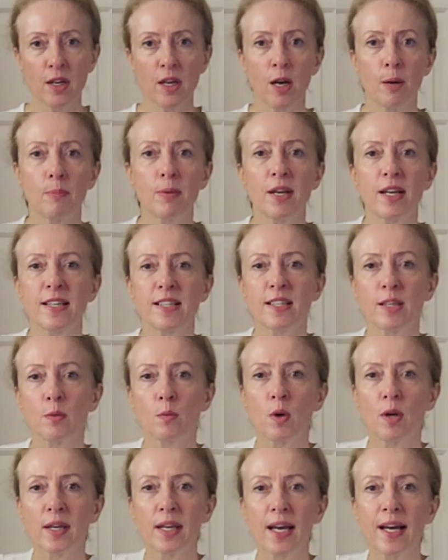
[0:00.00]
I'm placing
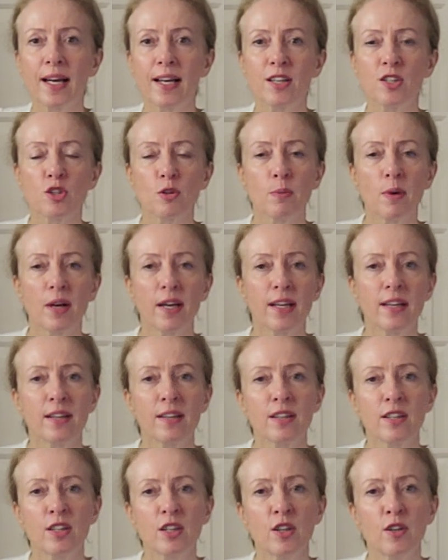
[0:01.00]
one hand on my
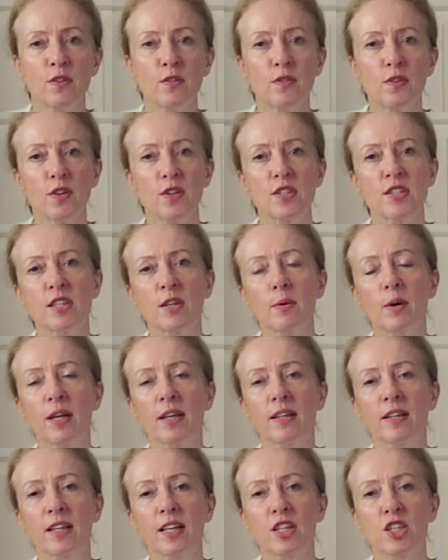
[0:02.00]
foot so I
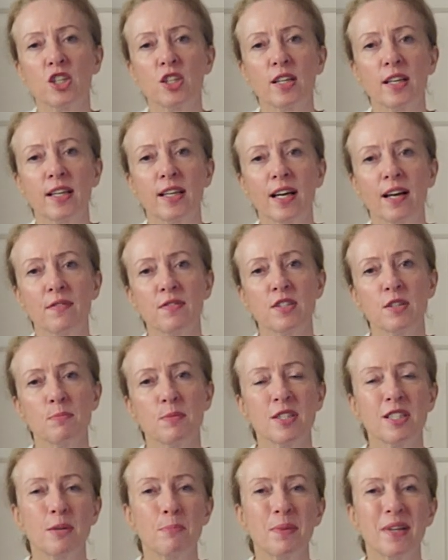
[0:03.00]
can actually have some
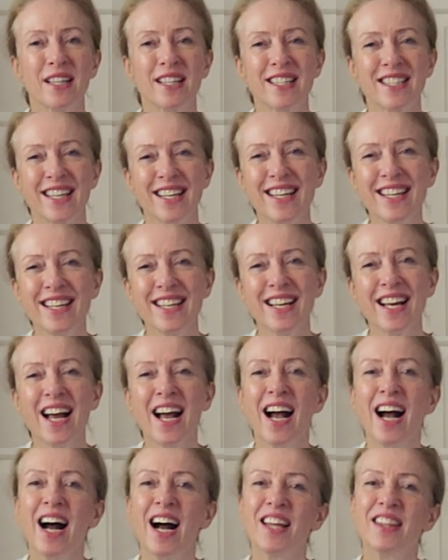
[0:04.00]
stability,
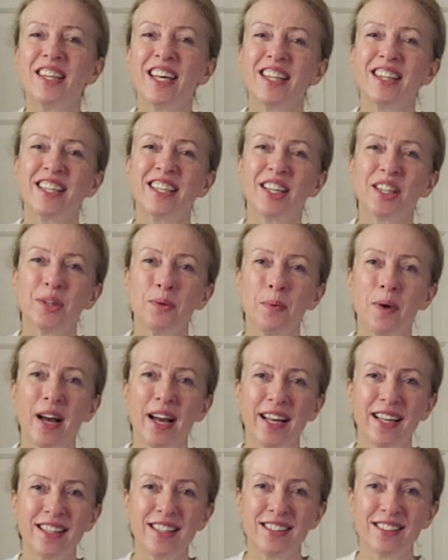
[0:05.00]
and then the other
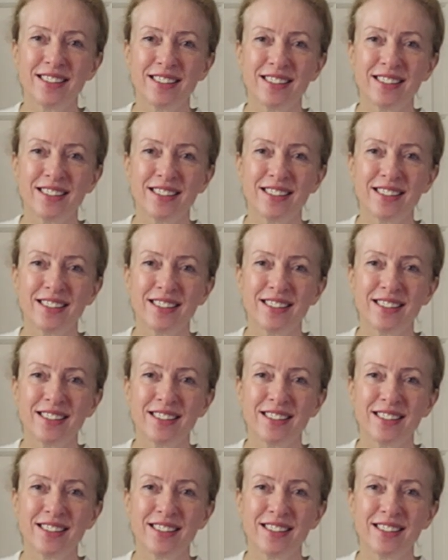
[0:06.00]
way.